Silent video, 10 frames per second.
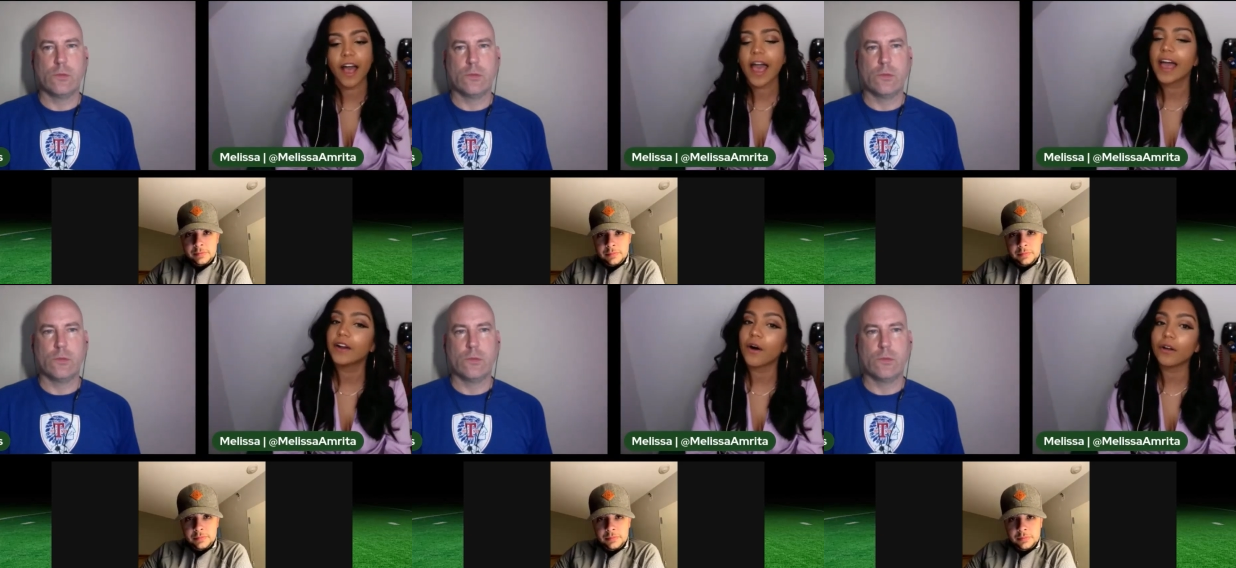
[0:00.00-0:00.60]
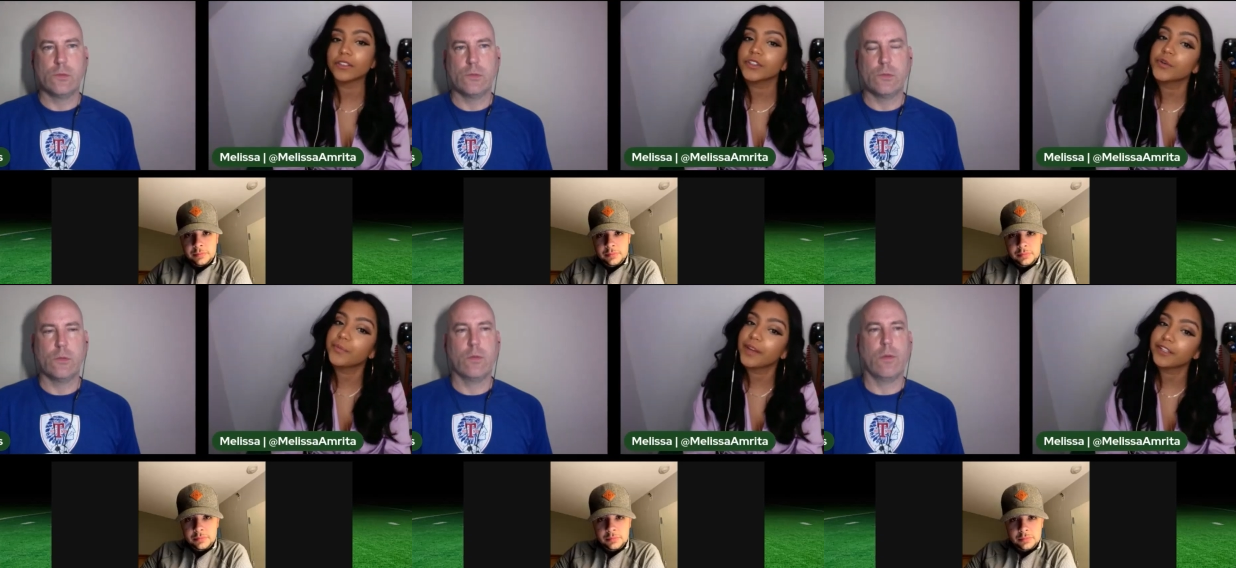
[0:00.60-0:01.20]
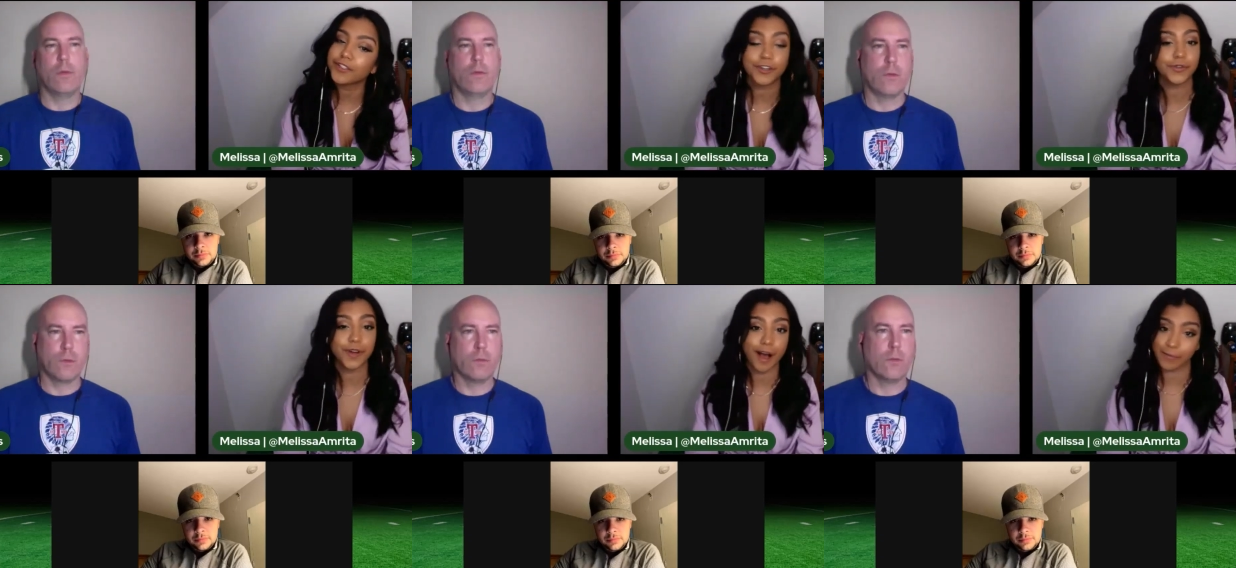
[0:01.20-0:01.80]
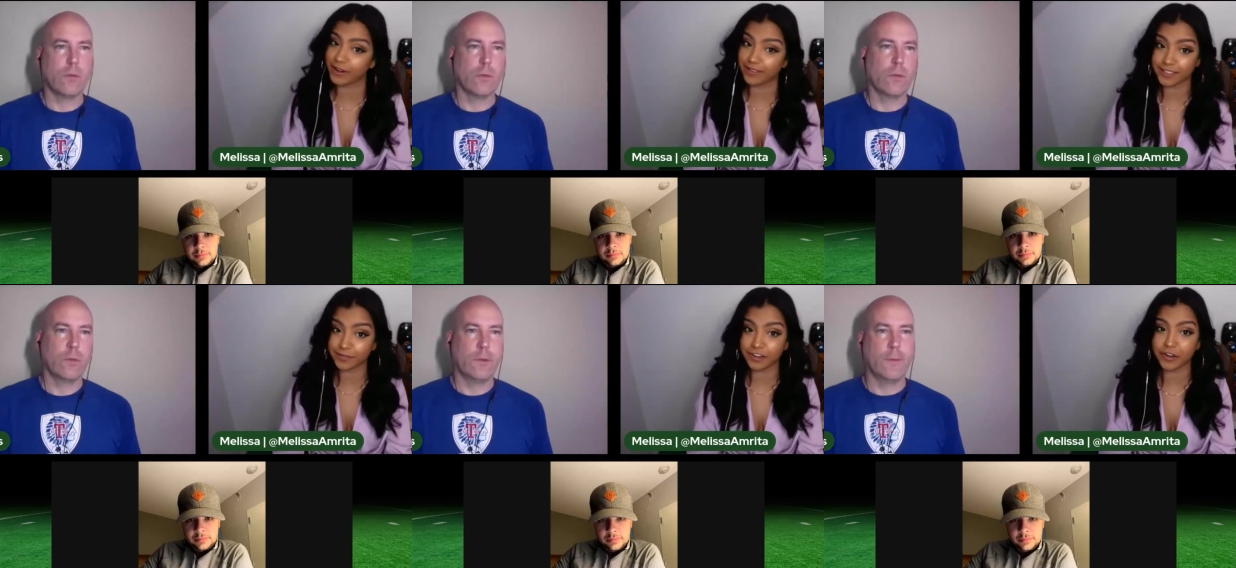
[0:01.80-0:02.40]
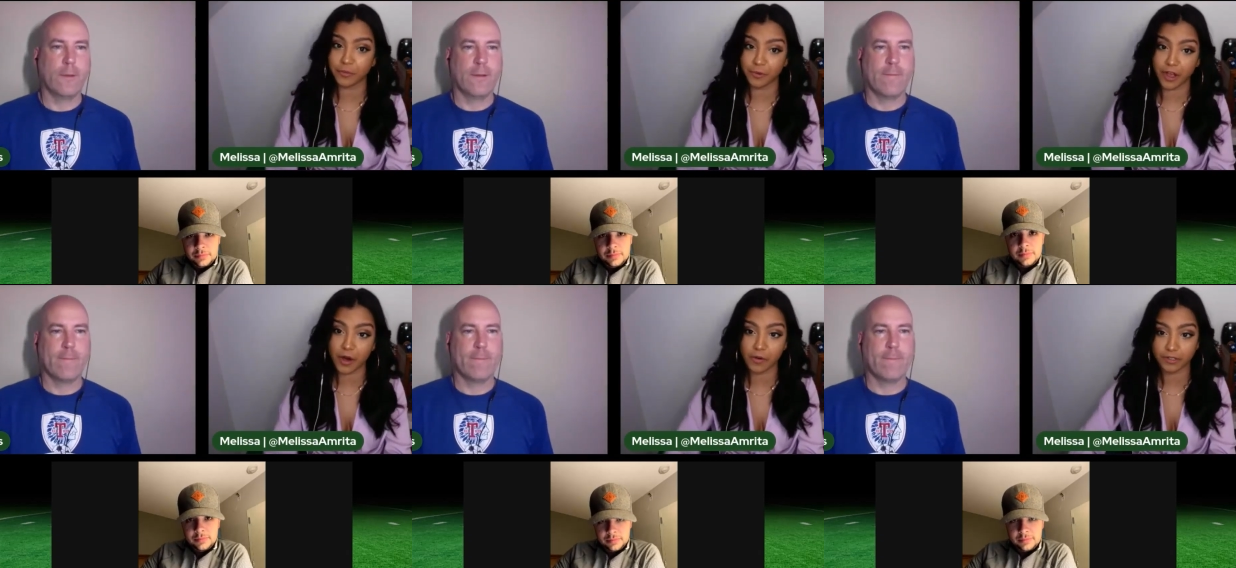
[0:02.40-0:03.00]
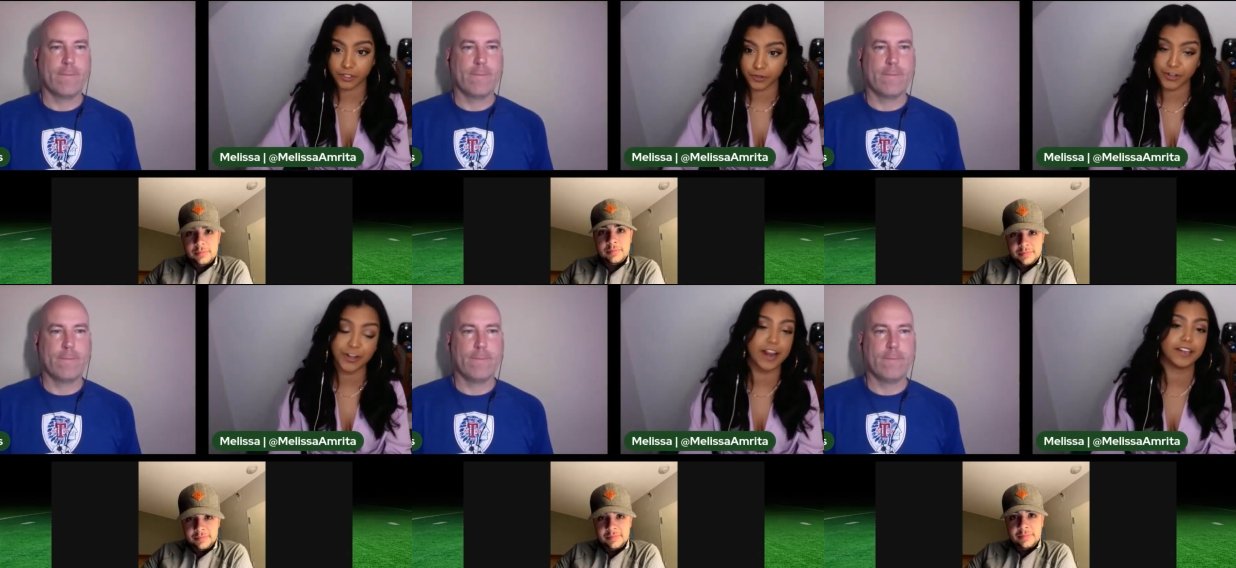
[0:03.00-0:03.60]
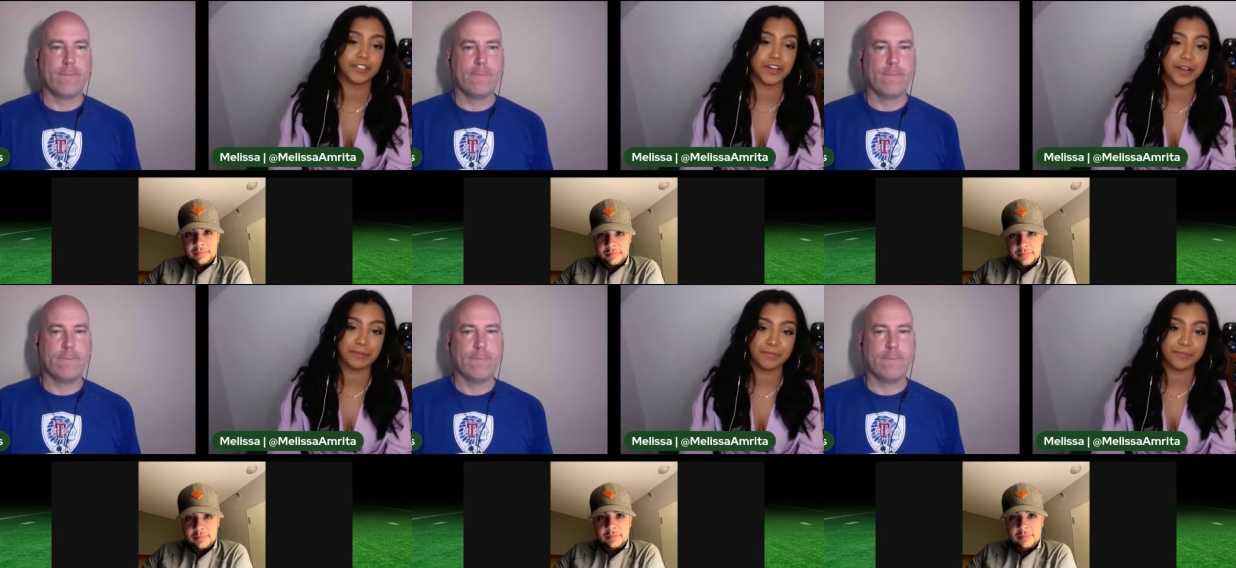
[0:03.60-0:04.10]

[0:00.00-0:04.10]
Speaker 1: and also make sure you comment on this video below to earn entry.